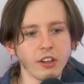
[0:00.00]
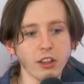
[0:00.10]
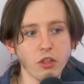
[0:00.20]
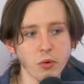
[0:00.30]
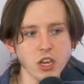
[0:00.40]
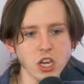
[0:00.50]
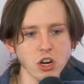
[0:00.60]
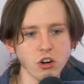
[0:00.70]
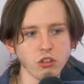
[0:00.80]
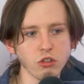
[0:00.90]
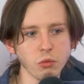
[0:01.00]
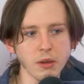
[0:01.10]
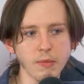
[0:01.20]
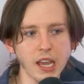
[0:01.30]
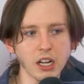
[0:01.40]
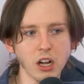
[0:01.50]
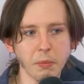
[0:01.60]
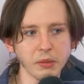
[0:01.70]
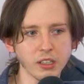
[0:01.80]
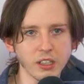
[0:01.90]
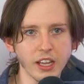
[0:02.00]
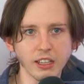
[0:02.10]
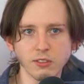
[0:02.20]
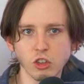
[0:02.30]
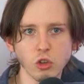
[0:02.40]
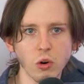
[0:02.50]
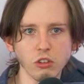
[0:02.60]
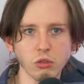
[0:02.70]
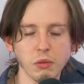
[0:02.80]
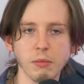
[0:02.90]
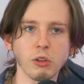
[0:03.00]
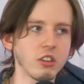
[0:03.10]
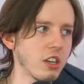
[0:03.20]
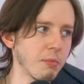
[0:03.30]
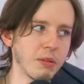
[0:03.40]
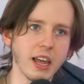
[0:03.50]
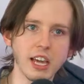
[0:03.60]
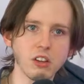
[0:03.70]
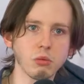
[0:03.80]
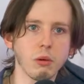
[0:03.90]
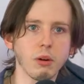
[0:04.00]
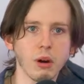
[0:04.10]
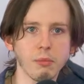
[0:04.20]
like three years, we made a couple of like shorts. We mostly did plays while we were at